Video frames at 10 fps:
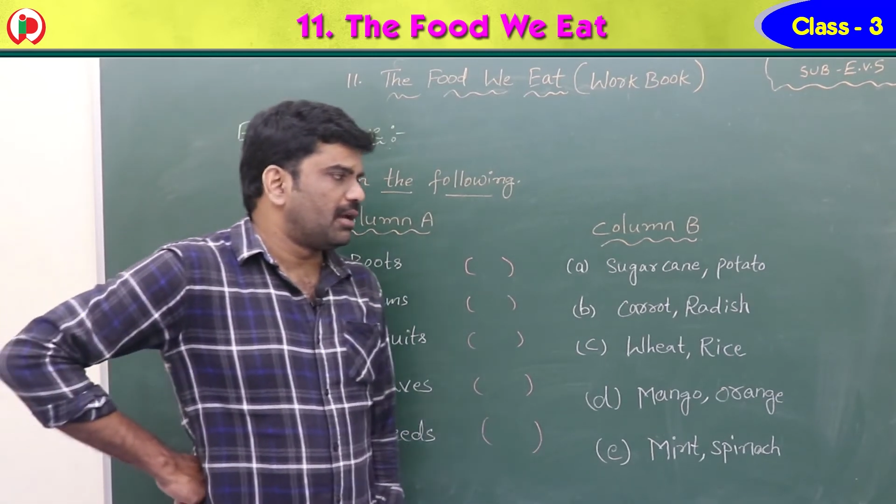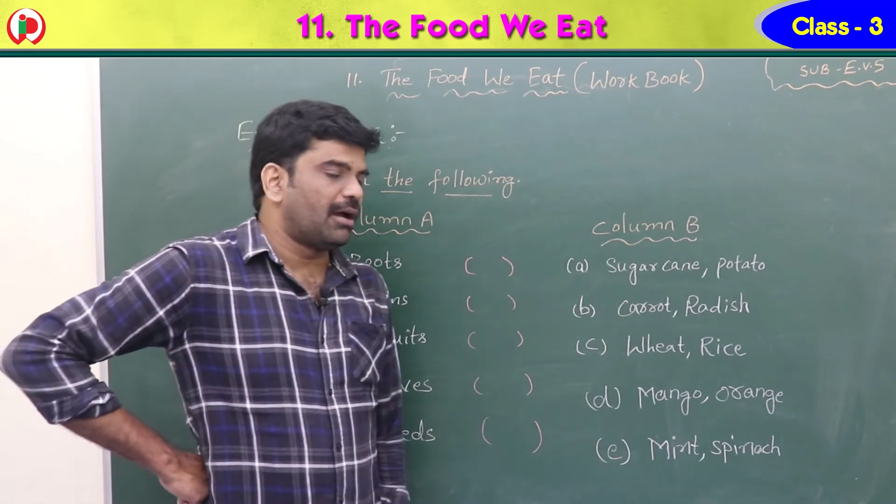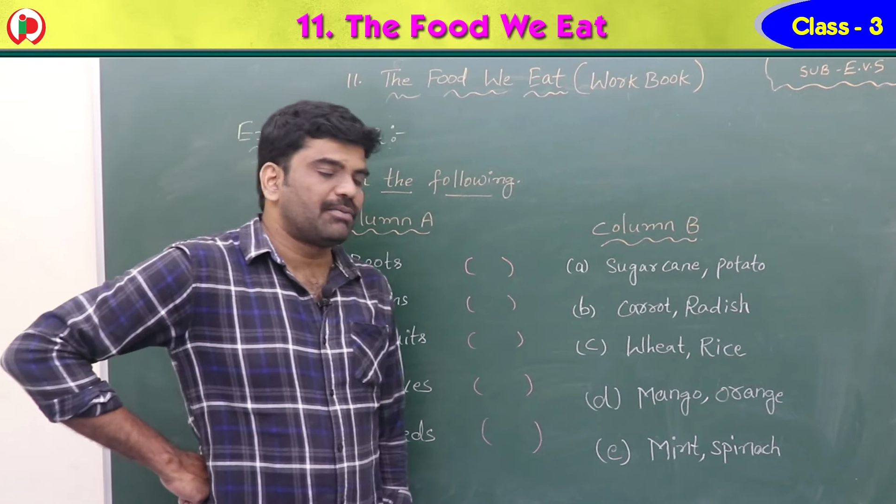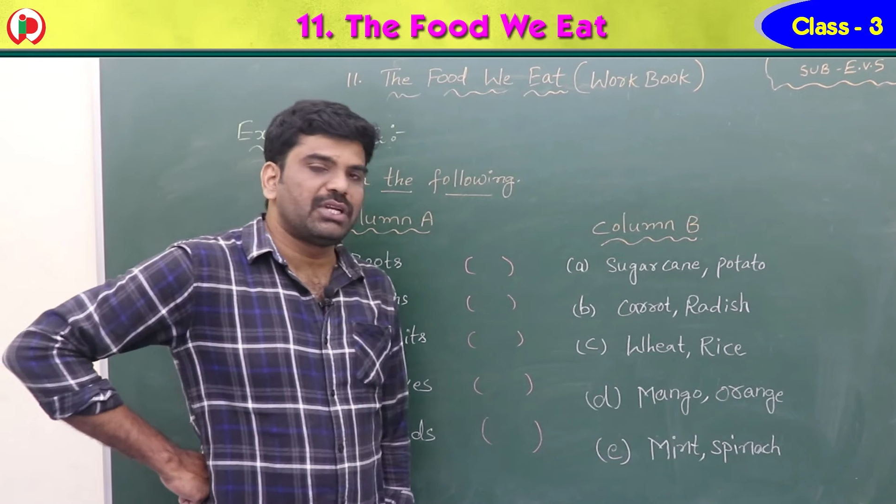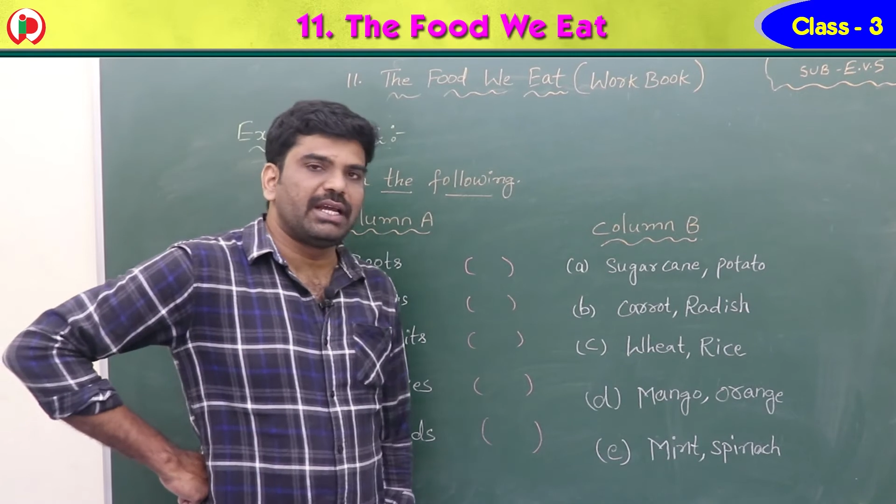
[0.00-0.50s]

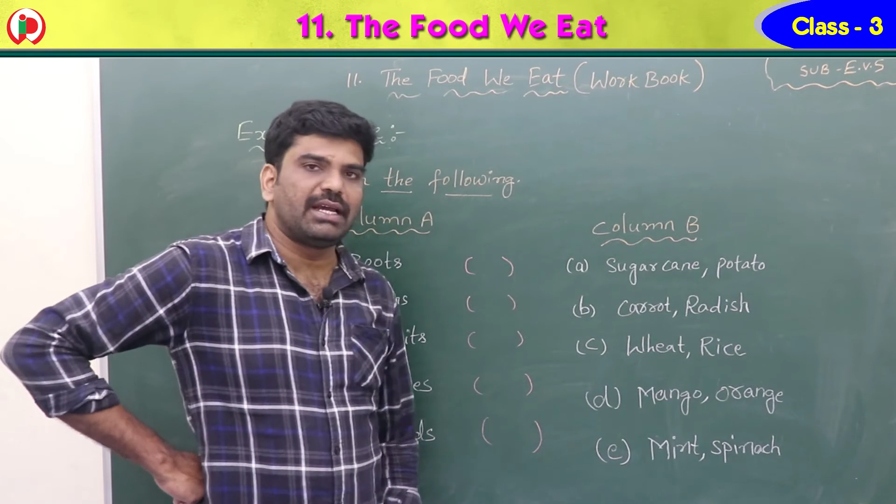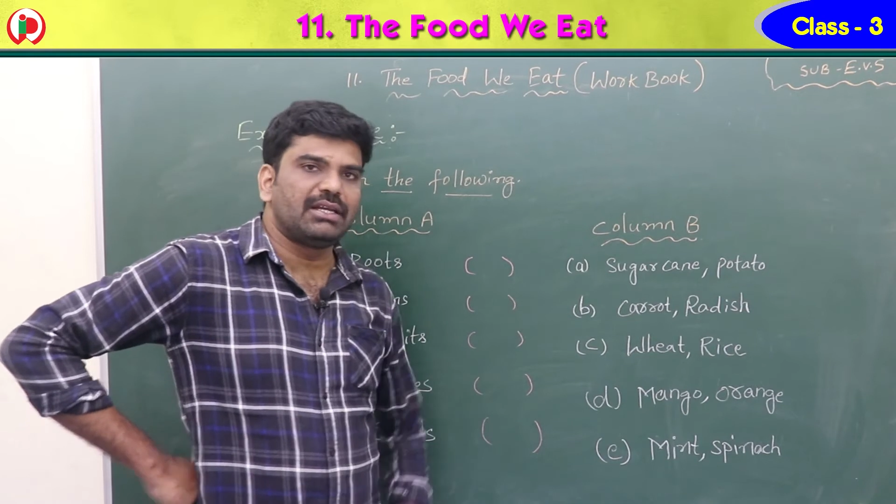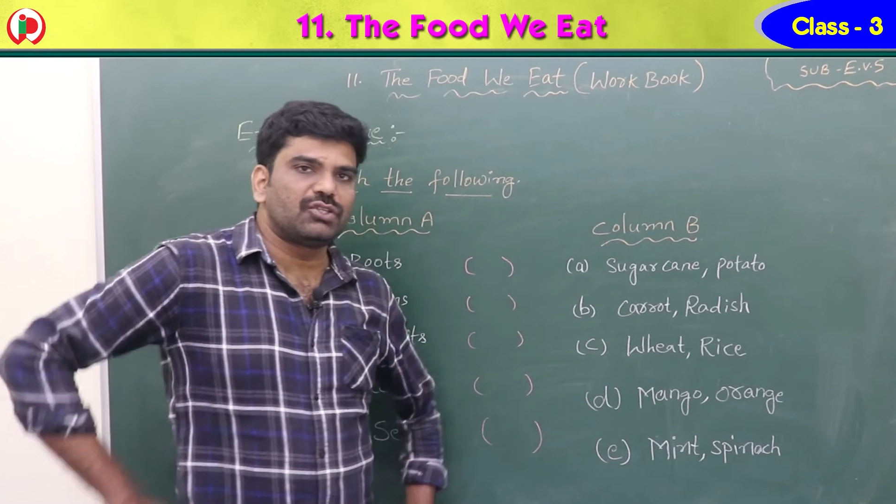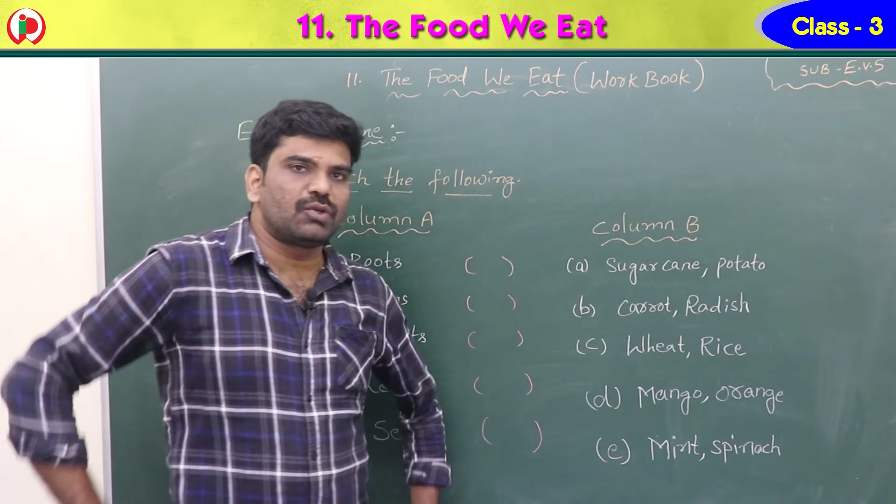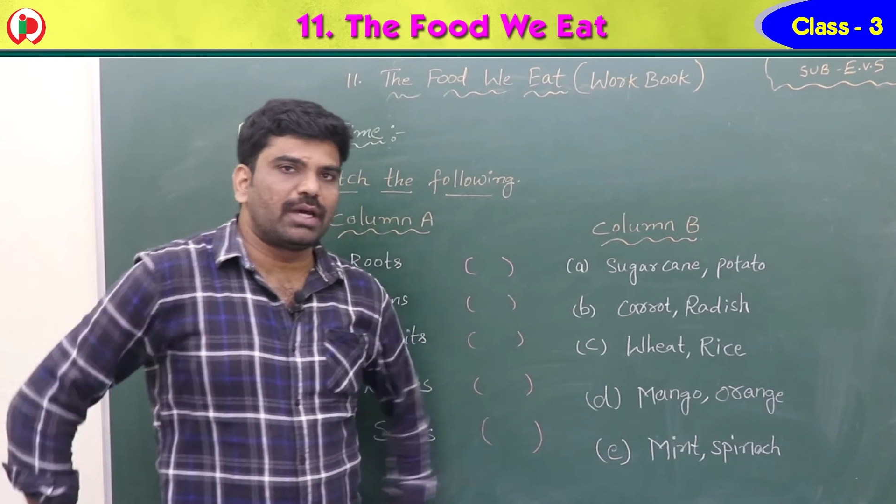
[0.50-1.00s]
Option
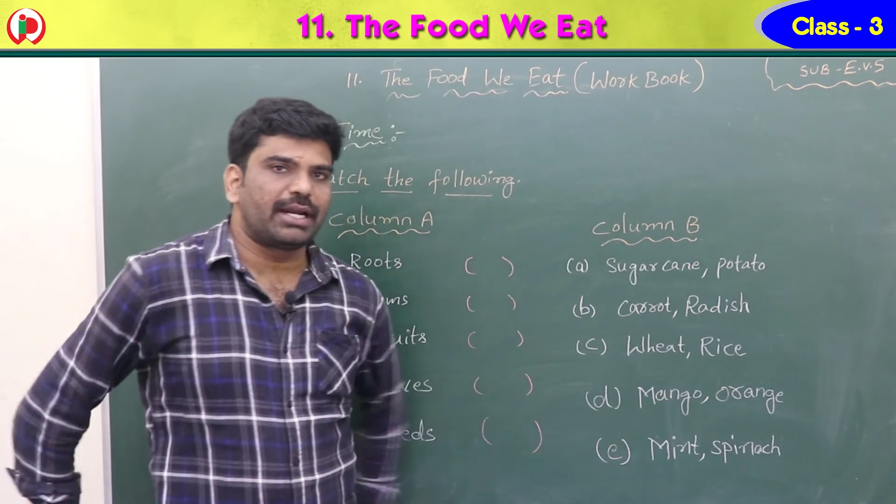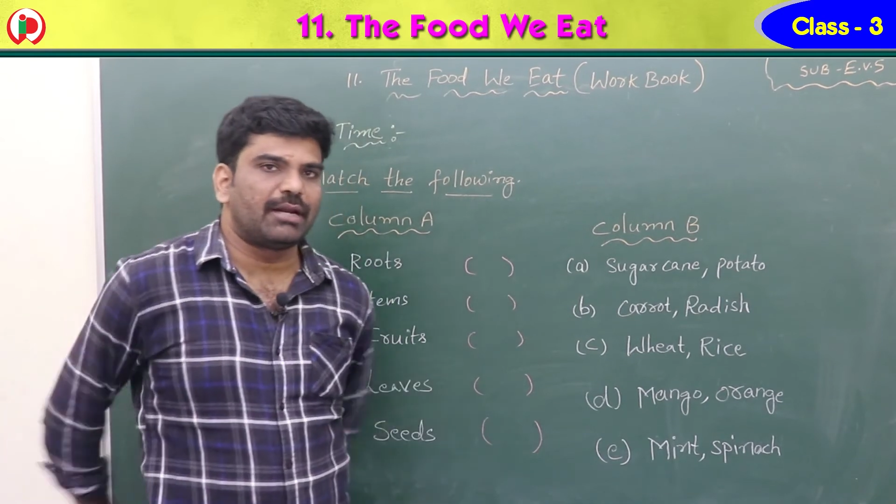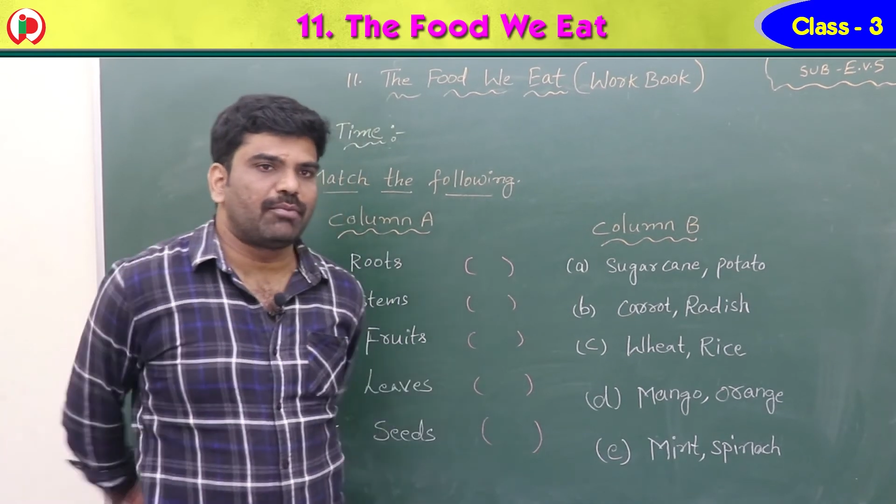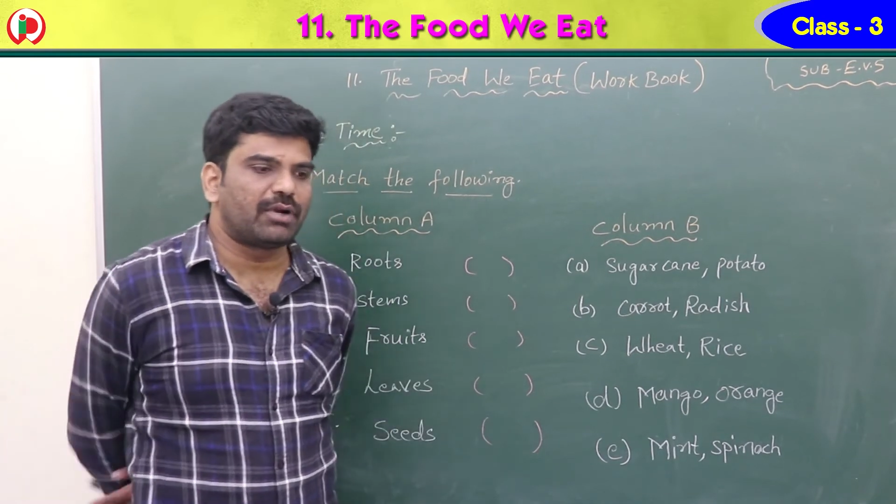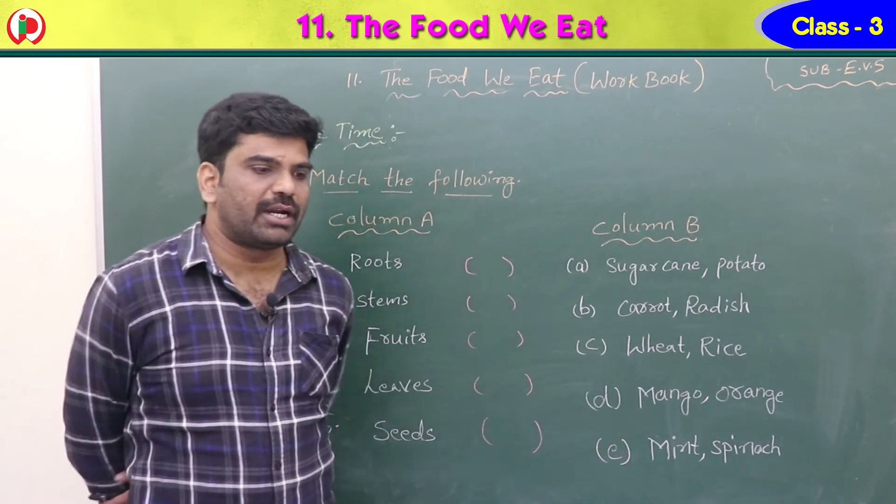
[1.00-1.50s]
A
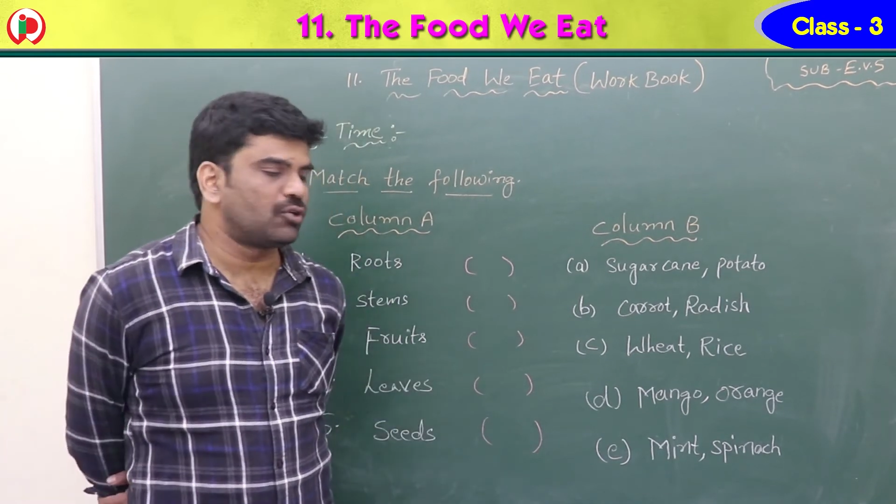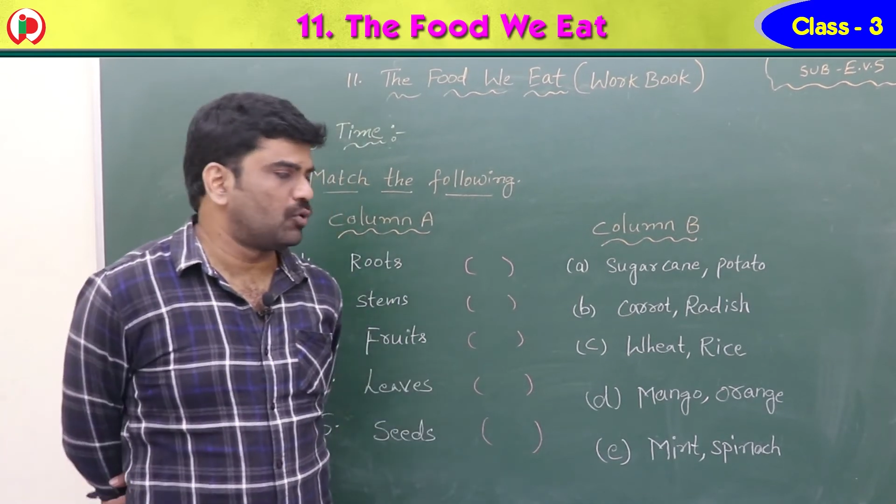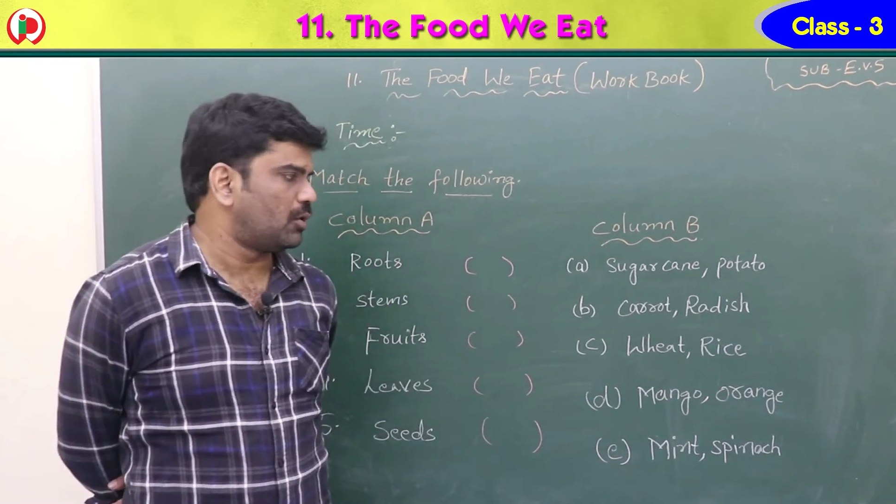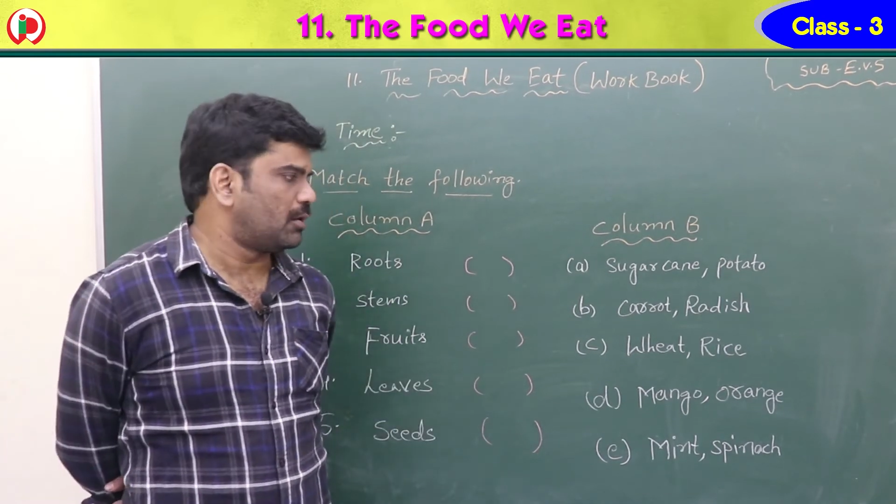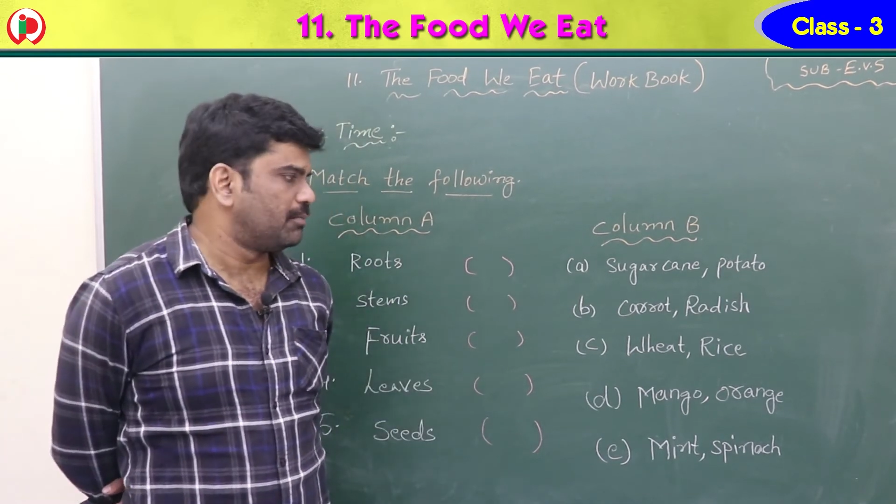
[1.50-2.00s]
sugarcane
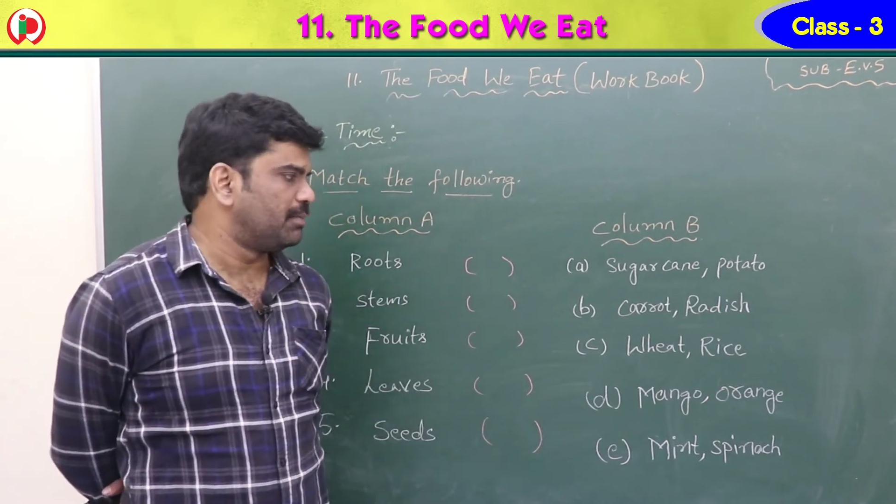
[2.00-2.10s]
potato,